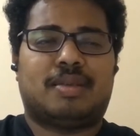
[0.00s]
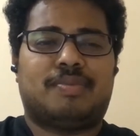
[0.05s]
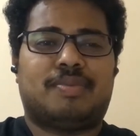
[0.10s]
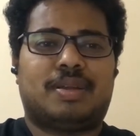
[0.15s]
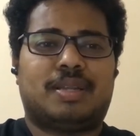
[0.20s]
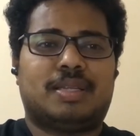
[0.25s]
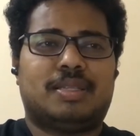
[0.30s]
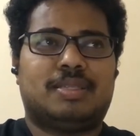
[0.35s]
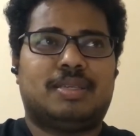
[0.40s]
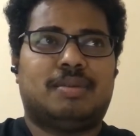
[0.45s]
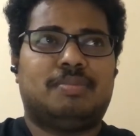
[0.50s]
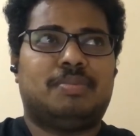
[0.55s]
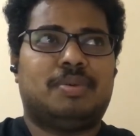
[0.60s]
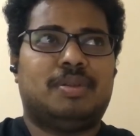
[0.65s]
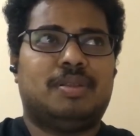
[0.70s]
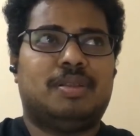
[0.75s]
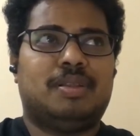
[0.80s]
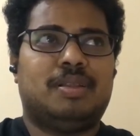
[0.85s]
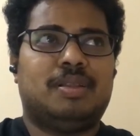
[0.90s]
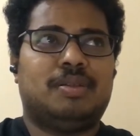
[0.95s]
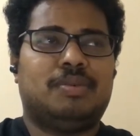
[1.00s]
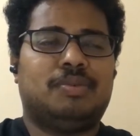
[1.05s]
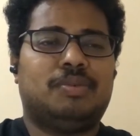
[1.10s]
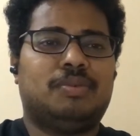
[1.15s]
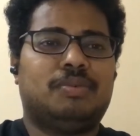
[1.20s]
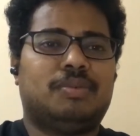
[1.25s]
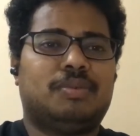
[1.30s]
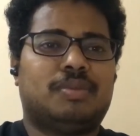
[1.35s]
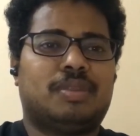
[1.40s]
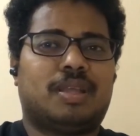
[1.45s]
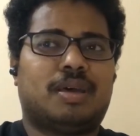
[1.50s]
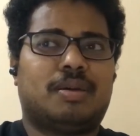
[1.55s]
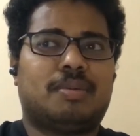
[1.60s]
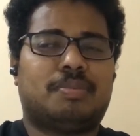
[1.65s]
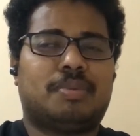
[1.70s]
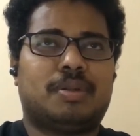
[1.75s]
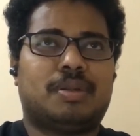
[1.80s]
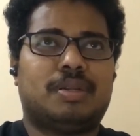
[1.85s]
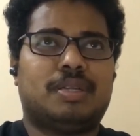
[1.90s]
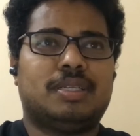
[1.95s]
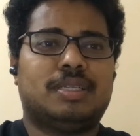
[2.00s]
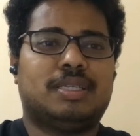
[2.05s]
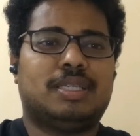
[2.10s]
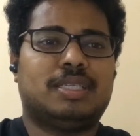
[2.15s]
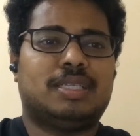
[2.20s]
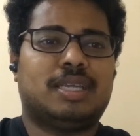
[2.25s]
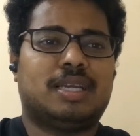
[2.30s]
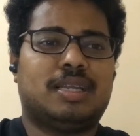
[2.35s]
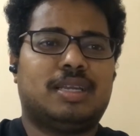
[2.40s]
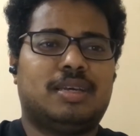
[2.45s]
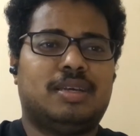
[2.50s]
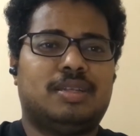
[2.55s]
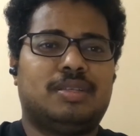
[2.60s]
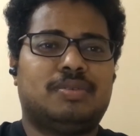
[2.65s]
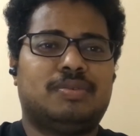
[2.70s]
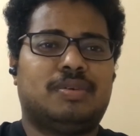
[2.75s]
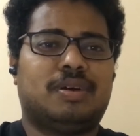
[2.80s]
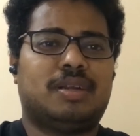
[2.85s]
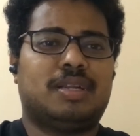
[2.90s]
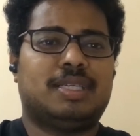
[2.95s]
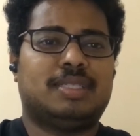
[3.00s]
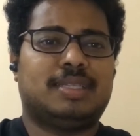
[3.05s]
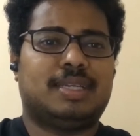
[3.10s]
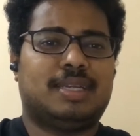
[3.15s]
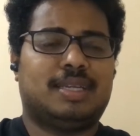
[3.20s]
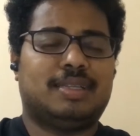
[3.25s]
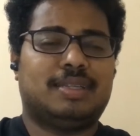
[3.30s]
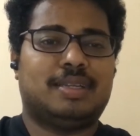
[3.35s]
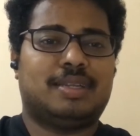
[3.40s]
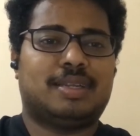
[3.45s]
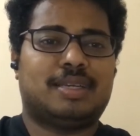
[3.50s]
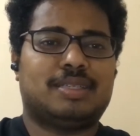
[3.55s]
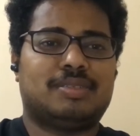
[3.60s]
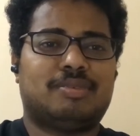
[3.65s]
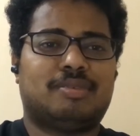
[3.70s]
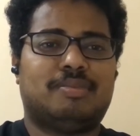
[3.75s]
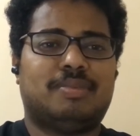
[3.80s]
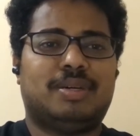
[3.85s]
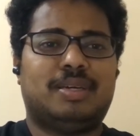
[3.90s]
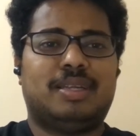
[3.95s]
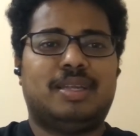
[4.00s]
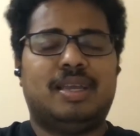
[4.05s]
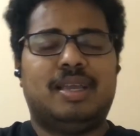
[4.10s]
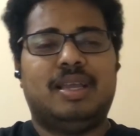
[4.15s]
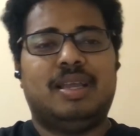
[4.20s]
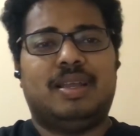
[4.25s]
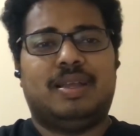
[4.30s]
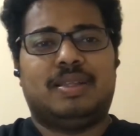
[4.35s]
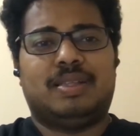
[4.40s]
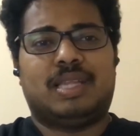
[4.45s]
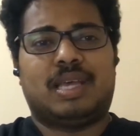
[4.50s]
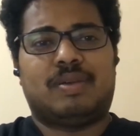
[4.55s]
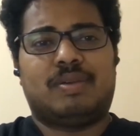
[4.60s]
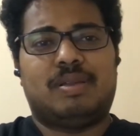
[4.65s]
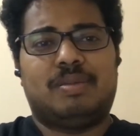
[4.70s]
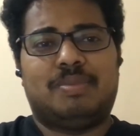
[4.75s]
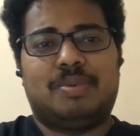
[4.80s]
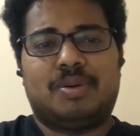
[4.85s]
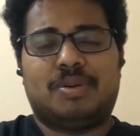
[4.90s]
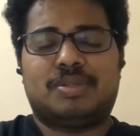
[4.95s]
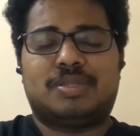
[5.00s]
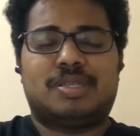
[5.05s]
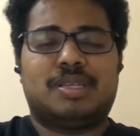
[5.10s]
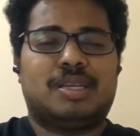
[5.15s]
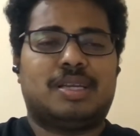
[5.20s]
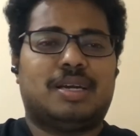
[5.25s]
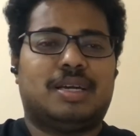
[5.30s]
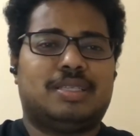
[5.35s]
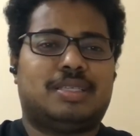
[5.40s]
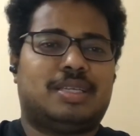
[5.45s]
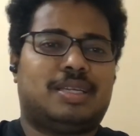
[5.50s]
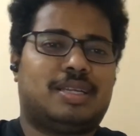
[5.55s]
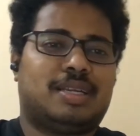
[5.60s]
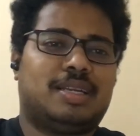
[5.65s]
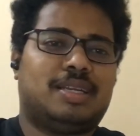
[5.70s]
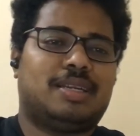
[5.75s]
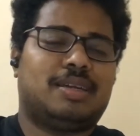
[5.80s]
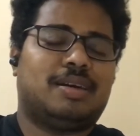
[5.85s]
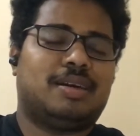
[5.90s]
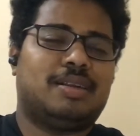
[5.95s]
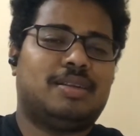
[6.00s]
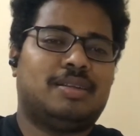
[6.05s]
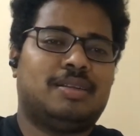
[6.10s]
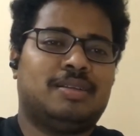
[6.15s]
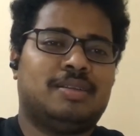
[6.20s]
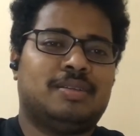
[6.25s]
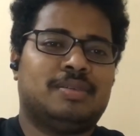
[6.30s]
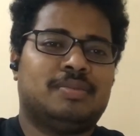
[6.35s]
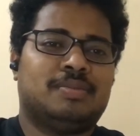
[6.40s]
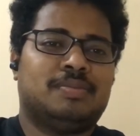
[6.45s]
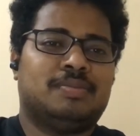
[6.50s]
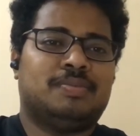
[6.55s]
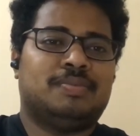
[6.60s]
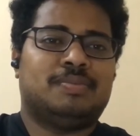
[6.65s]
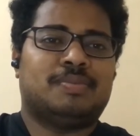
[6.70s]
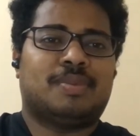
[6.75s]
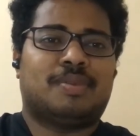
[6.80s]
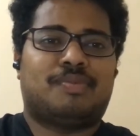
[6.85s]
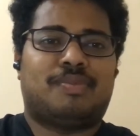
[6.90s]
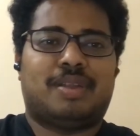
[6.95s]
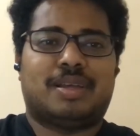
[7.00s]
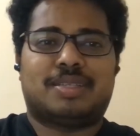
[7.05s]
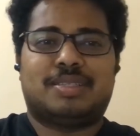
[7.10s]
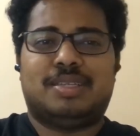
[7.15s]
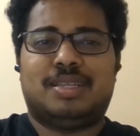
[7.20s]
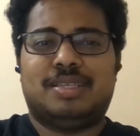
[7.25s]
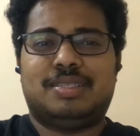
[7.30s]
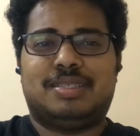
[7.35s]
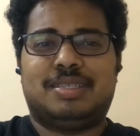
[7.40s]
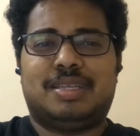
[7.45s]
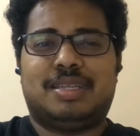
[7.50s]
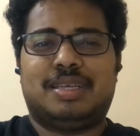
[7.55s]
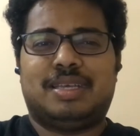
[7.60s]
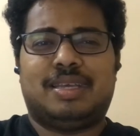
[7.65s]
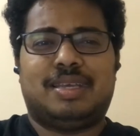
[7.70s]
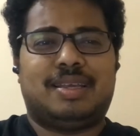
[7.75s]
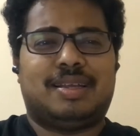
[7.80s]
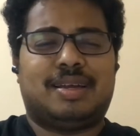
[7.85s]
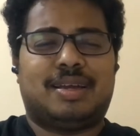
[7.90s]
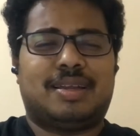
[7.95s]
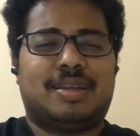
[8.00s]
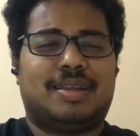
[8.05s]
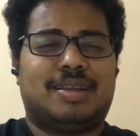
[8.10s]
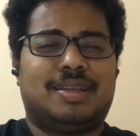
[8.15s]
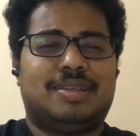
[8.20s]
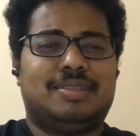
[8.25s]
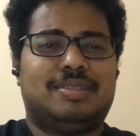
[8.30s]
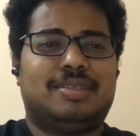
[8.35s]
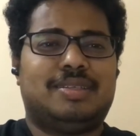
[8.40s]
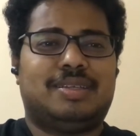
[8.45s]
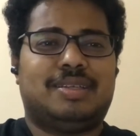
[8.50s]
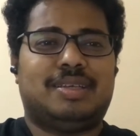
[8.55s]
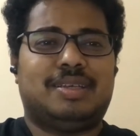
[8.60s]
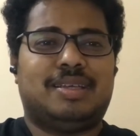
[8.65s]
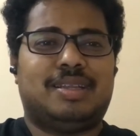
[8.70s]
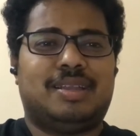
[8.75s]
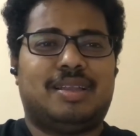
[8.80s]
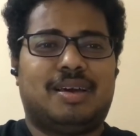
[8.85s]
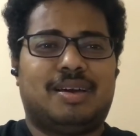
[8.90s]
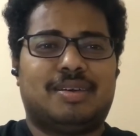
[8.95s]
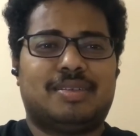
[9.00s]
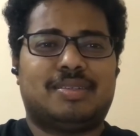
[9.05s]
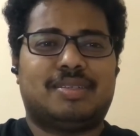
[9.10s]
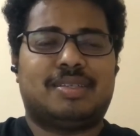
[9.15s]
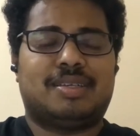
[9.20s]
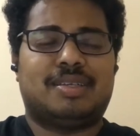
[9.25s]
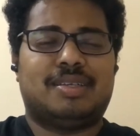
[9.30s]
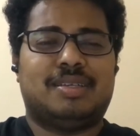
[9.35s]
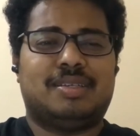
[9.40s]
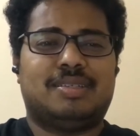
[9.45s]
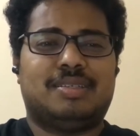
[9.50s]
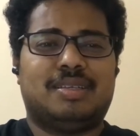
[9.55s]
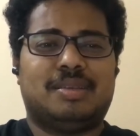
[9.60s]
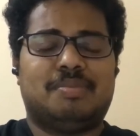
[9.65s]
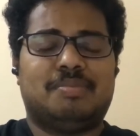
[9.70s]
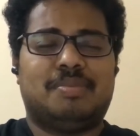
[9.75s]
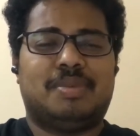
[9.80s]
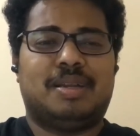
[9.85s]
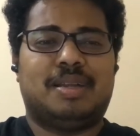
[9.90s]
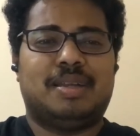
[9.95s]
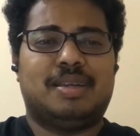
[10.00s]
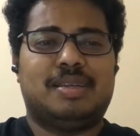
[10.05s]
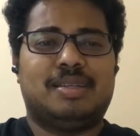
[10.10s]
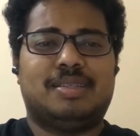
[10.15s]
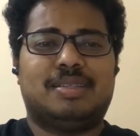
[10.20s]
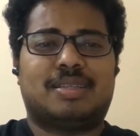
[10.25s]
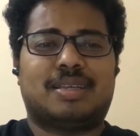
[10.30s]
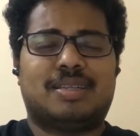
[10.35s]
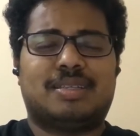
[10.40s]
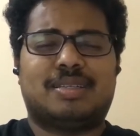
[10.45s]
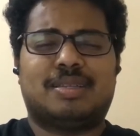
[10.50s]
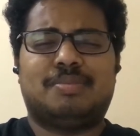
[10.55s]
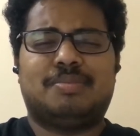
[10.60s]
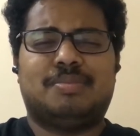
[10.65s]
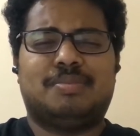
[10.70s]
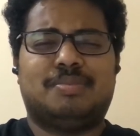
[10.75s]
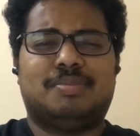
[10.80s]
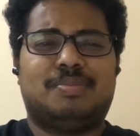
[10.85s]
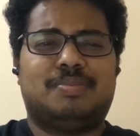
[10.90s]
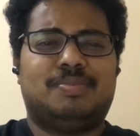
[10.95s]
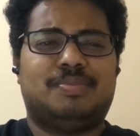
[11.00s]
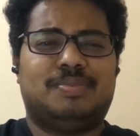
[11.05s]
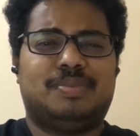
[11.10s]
For example, the designers who are designing the transformer, they will mostly concentrate on flux density, current density, losses, impedance, and some